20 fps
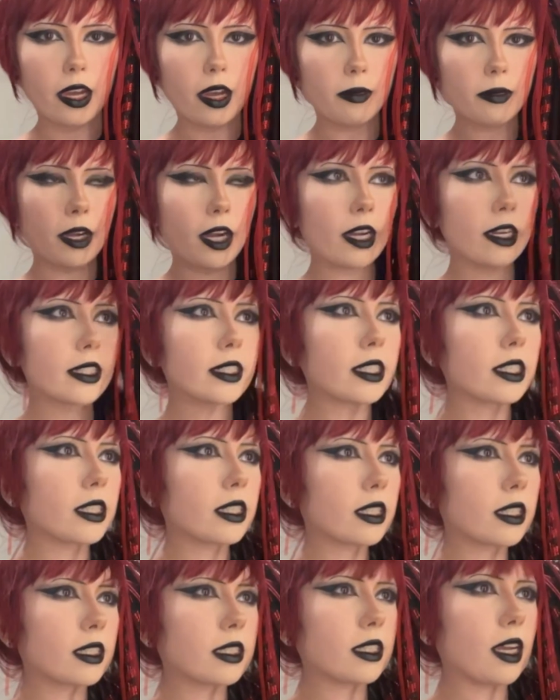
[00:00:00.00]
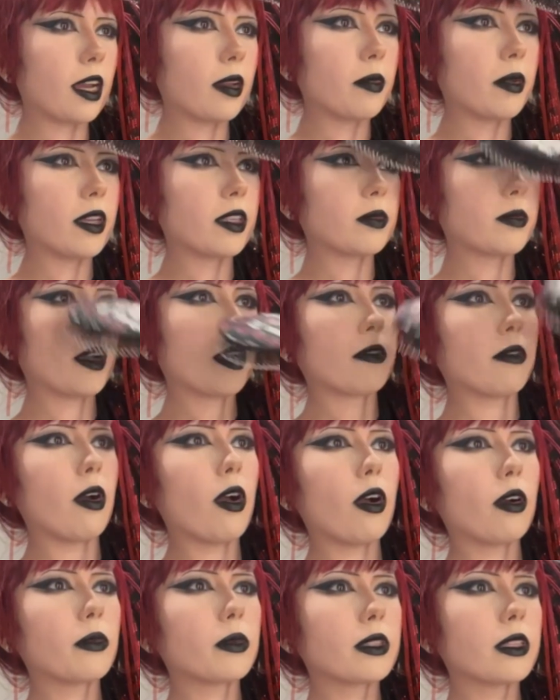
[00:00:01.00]
I'm kind of thinking the side bangs might
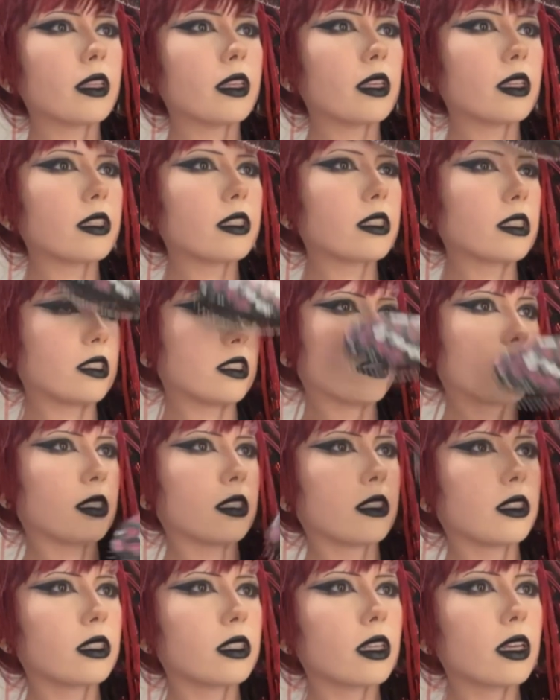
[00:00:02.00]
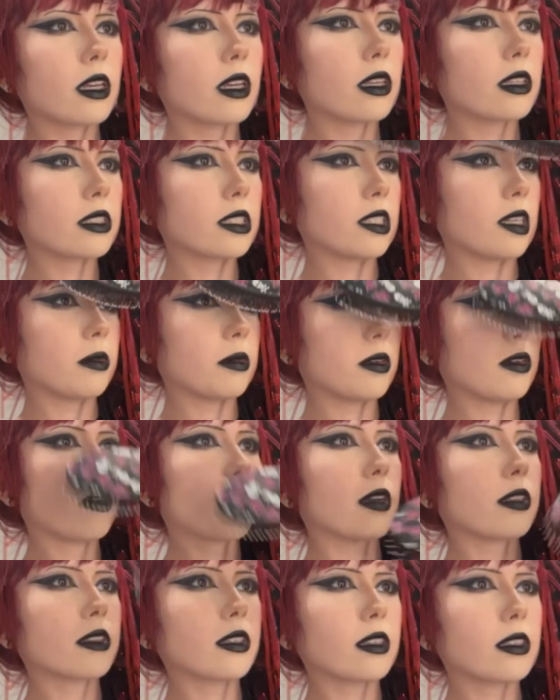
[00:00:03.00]
rock with this.
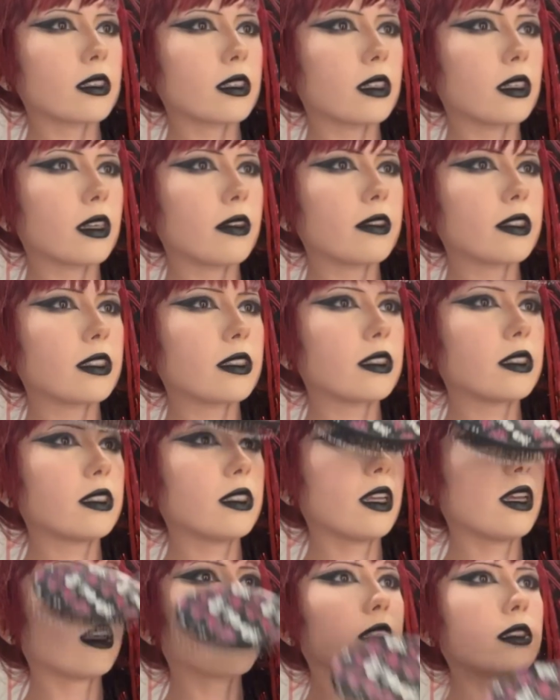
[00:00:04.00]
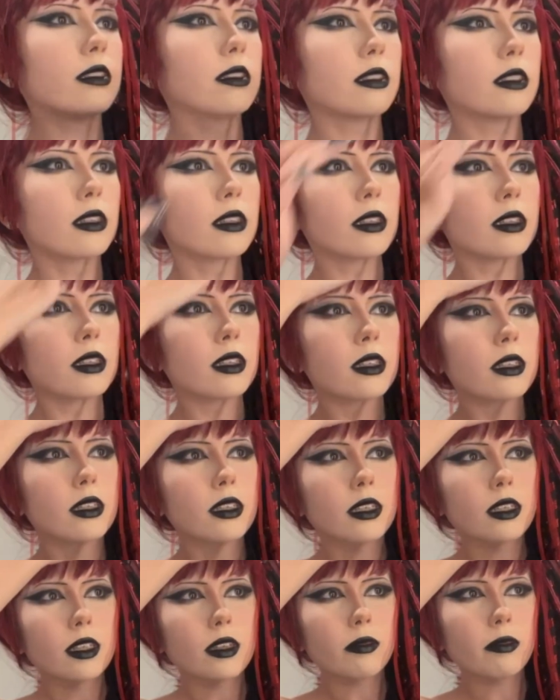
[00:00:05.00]
cybergoth because I haven't seen that.
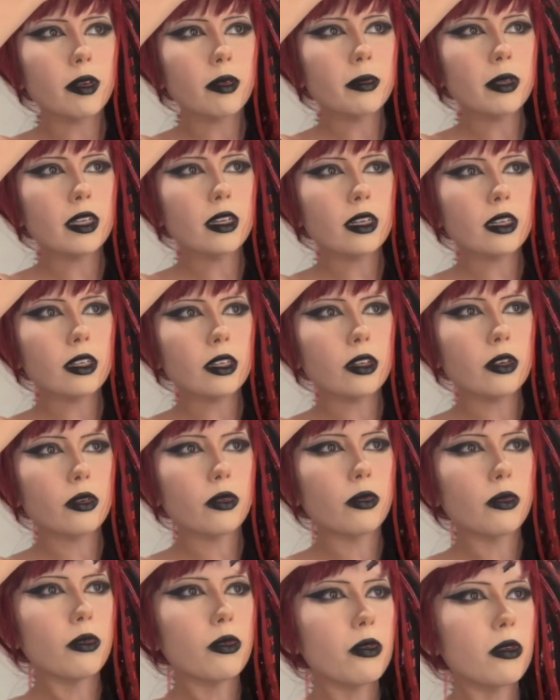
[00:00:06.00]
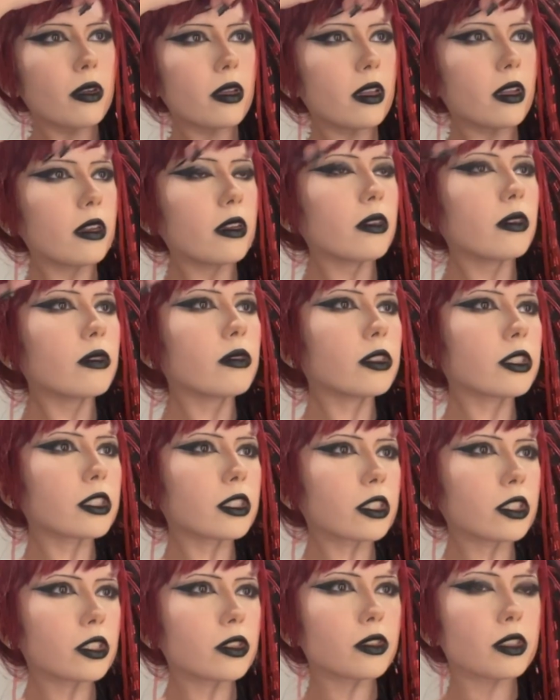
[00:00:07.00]
It might be kind of cool, you know,
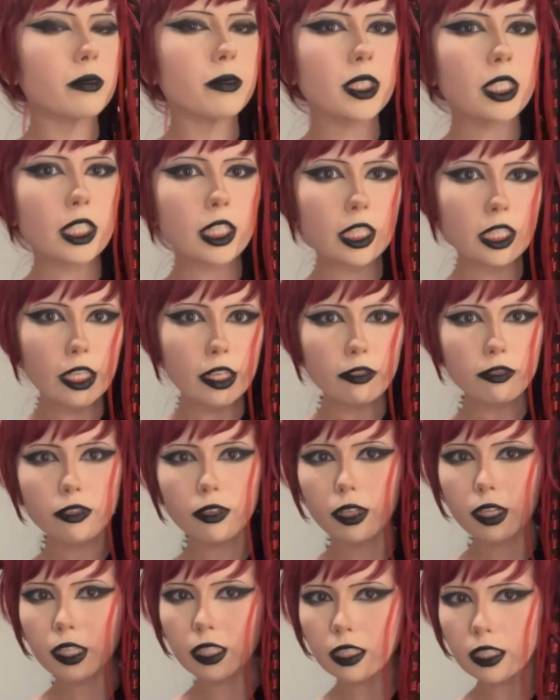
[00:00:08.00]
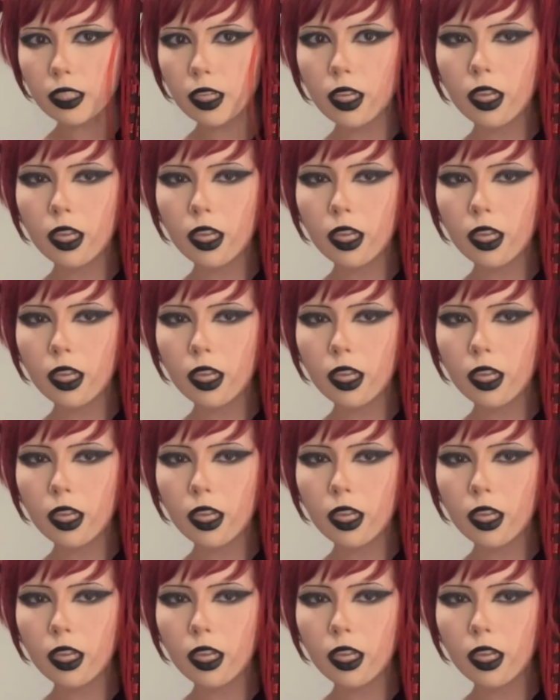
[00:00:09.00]
just to do something different.